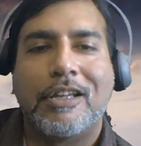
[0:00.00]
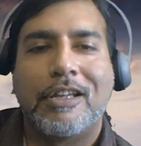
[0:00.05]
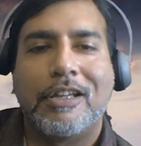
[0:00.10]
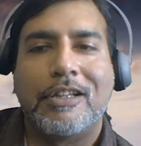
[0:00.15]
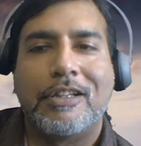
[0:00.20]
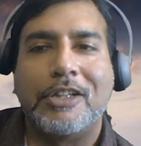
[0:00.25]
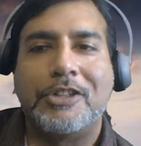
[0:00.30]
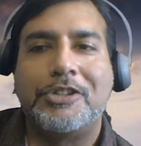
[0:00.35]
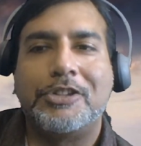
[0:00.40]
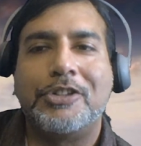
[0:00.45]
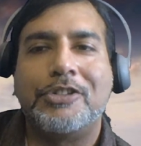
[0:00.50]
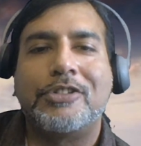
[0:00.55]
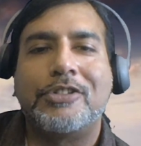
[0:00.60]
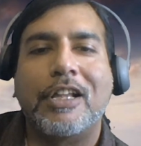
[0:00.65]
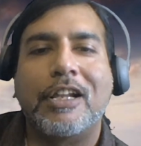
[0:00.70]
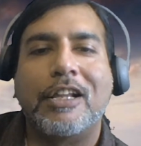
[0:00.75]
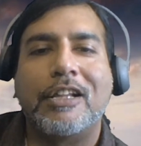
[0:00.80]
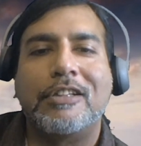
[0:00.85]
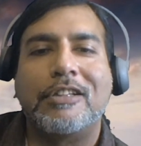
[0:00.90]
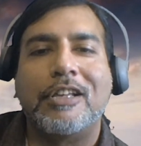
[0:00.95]
Then she
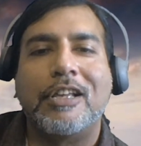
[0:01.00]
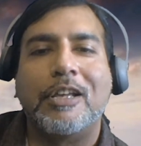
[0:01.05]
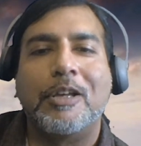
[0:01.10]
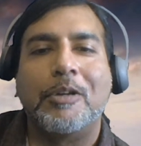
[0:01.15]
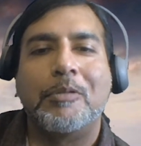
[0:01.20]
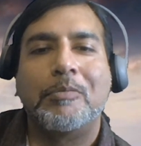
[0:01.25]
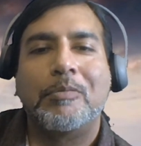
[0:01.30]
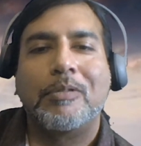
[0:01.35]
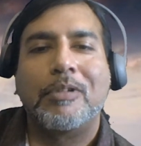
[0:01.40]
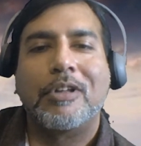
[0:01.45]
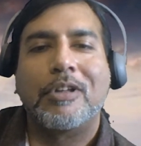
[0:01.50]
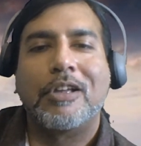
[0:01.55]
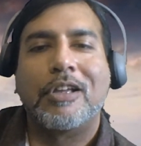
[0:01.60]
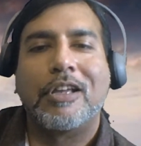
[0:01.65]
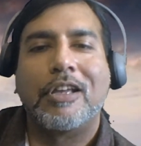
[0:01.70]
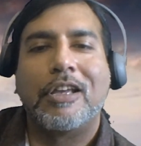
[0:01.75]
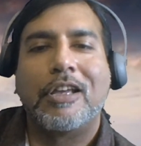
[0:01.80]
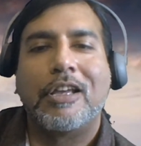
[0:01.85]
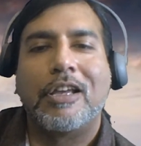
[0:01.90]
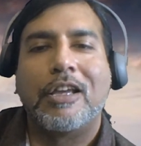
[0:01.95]
said unto him,
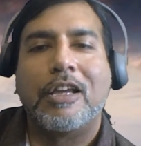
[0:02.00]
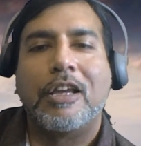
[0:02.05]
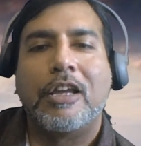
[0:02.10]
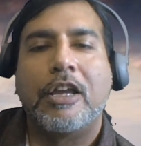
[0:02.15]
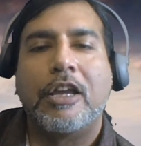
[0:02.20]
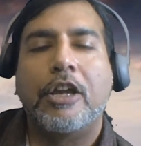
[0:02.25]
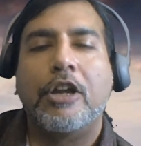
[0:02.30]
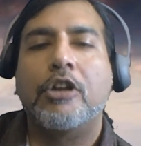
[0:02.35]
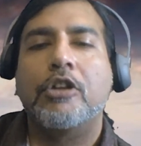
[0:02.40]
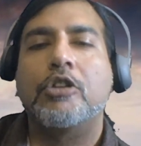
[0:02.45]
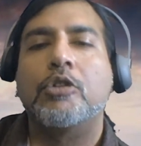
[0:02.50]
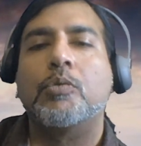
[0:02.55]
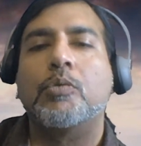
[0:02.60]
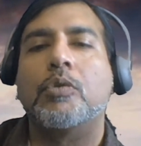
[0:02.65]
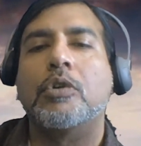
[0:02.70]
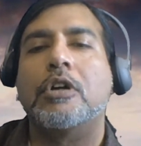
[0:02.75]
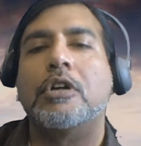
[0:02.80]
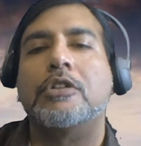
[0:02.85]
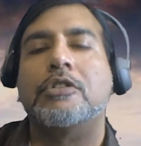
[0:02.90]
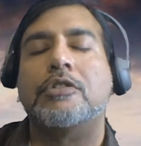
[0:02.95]
"Hear the
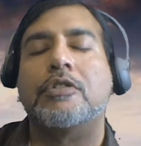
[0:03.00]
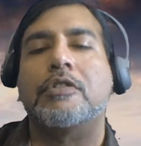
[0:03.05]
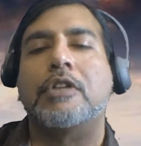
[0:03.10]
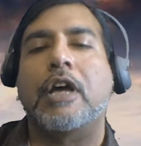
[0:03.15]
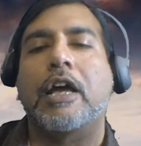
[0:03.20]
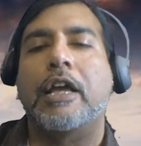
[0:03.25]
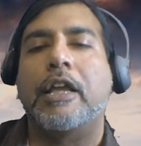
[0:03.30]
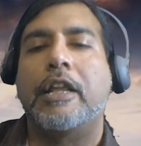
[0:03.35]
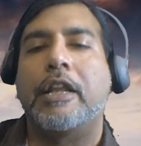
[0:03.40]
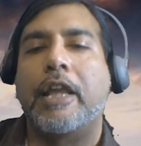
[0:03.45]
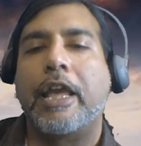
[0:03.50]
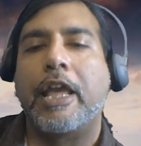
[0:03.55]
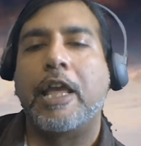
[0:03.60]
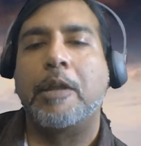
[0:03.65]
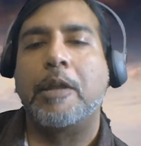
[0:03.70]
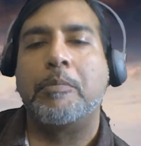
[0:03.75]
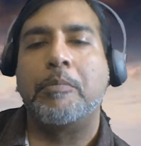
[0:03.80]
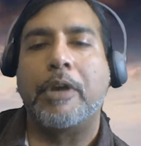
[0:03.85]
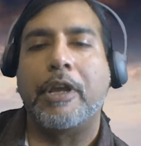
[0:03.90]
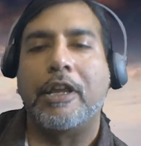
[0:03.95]
words of thine
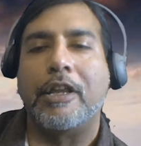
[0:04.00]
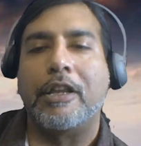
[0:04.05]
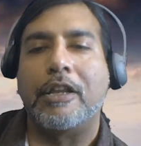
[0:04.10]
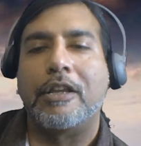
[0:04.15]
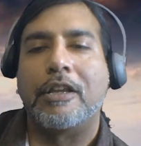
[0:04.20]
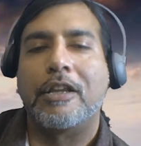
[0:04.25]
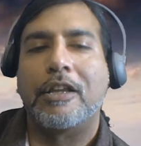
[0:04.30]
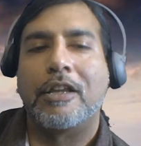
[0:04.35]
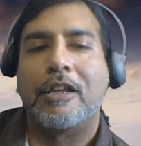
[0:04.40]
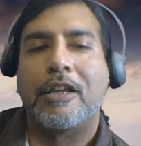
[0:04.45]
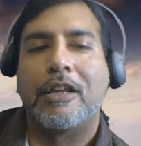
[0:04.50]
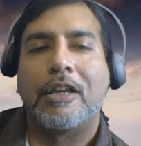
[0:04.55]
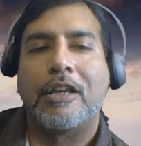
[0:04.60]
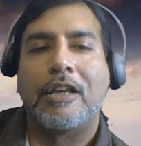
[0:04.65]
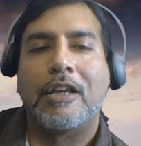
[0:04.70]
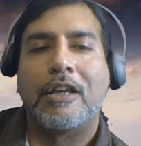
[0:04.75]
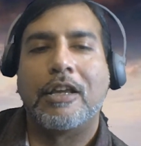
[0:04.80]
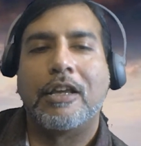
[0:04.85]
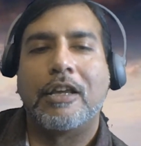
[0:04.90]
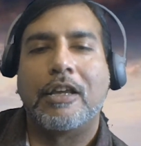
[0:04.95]
handmaid."
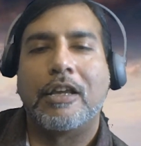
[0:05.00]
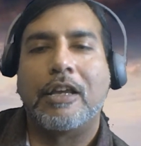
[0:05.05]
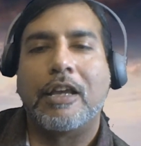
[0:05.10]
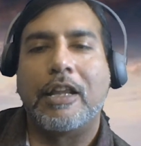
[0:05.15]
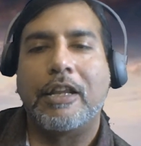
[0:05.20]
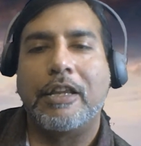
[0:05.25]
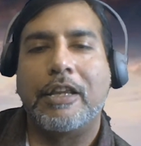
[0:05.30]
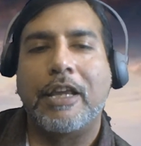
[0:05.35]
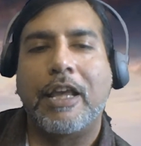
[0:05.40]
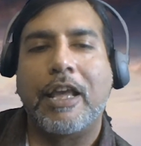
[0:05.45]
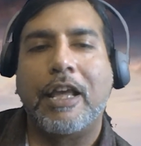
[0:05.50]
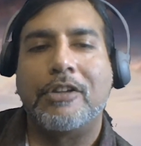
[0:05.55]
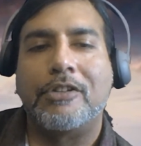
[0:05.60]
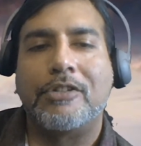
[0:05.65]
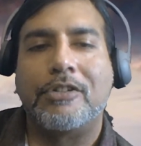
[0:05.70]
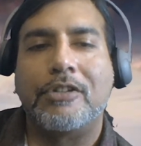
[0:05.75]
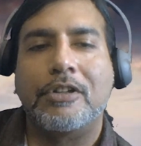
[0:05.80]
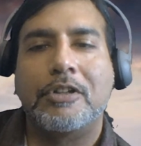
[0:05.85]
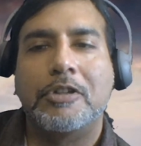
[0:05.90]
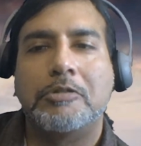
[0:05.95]
And he
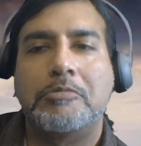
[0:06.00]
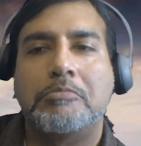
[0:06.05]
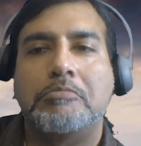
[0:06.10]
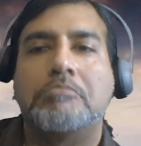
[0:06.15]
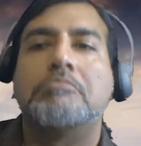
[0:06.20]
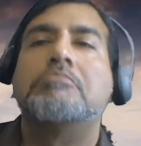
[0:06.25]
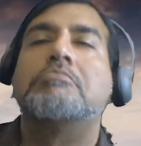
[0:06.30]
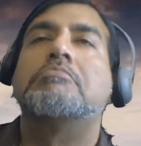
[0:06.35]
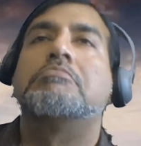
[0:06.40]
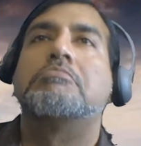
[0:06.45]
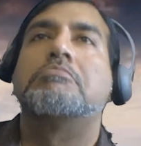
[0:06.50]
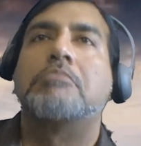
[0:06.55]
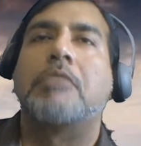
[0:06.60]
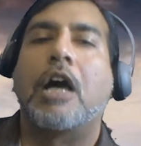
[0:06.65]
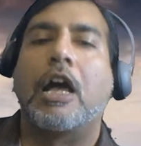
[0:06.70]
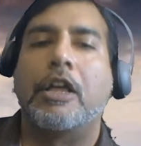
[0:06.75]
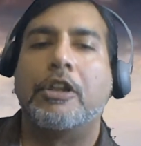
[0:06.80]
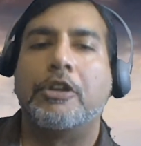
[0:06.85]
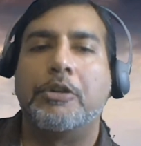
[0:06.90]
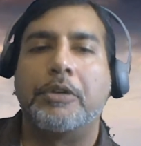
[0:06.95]
answered,
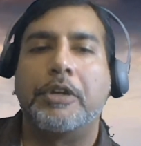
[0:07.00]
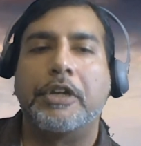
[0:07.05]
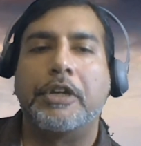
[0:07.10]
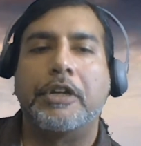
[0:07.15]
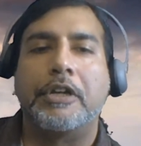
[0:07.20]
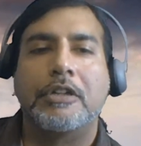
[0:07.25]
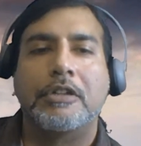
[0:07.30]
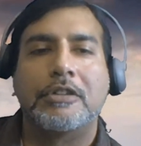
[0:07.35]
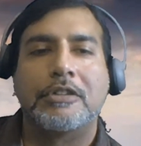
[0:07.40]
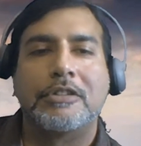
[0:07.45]
"I do hear."